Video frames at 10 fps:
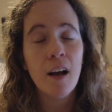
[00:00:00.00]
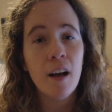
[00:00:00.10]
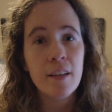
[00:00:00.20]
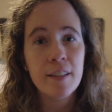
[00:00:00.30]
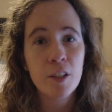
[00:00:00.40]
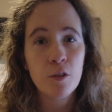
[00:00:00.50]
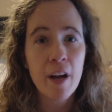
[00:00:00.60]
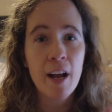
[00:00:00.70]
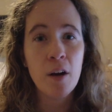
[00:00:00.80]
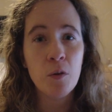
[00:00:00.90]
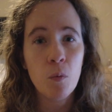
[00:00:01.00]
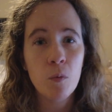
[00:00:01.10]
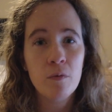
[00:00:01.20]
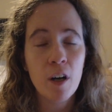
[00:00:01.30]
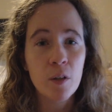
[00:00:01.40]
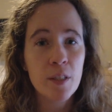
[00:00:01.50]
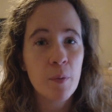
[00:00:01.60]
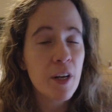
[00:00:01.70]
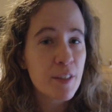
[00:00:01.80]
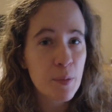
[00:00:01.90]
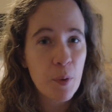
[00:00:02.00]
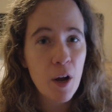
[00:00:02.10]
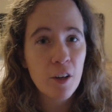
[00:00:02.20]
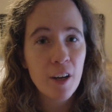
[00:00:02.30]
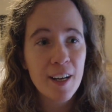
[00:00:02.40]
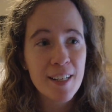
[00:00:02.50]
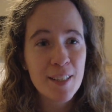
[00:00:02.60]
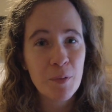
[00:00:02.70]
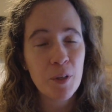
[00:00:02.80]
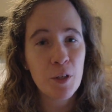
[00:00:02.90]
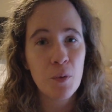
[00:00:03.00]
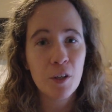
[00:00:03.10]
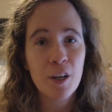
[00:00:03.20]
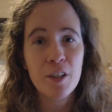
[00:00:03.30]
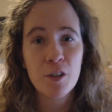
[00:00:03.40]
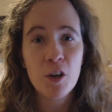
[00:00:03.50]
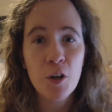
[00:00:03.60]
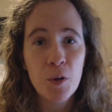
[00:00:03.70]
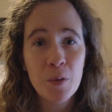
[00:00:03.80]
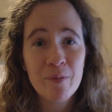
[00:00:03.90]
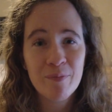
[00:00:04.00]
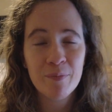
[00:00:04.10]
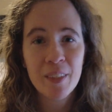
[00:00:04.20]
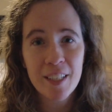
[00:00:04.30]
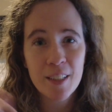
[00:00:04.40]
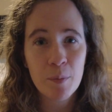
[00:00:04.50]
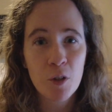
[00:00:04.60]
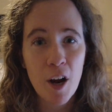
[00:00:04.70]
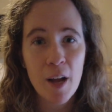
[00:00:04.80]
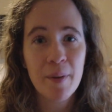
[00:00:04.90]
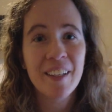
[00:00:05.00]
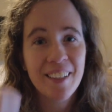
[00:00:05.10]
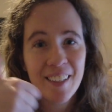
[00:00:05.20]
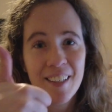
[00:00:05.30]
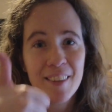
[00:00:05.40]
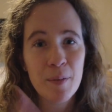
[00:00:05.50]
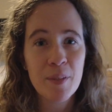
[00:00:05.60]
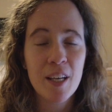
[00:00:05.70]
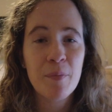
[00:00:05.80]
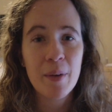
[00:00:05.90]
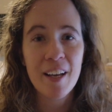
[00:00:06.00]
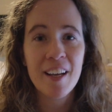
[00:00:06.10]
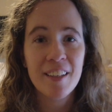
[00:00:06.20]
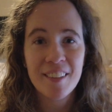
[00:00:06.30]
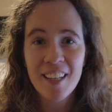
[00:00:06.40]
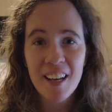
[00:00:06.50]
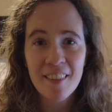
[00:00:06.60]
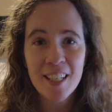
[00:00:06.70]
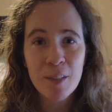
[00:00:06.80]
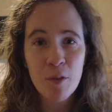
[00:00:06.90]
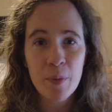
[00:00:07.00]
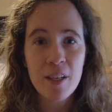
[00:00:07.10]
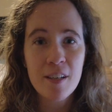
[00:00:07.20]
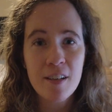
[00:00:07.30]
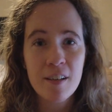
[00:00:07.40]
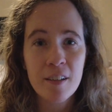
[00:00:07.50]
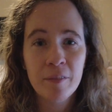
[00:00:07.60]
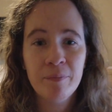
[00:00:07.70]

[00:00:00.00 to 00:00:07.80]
stick around, follow someone else's progress while you work on your own, hit subscribe, hit thumbs up, and yeah, thanks for being here.